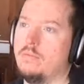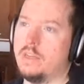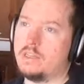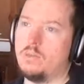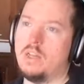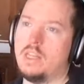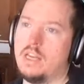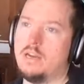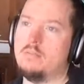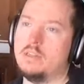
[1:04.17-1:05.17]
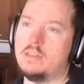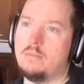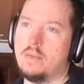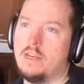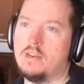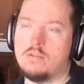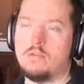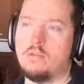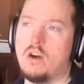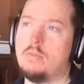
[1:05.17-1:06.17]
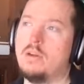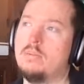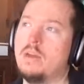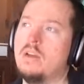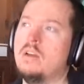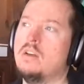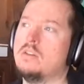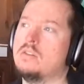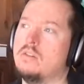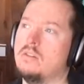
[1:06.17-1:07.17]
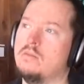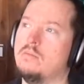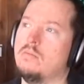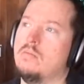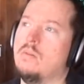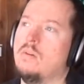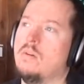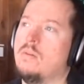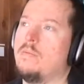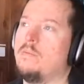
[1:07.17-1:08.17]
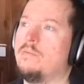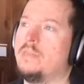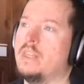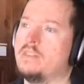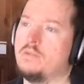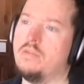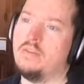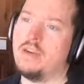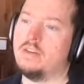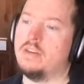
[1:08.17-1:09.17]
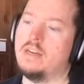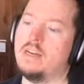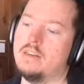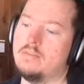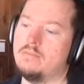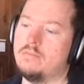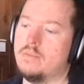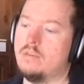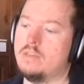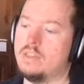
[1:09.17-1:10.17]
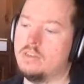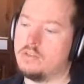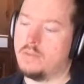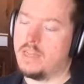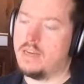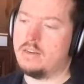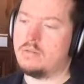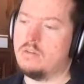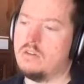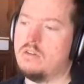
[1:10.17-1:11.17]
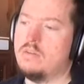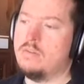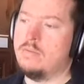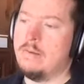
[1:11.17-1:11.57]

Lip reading: fix one thing, but something else would crop up. So this refactoring kind of deals with that as well.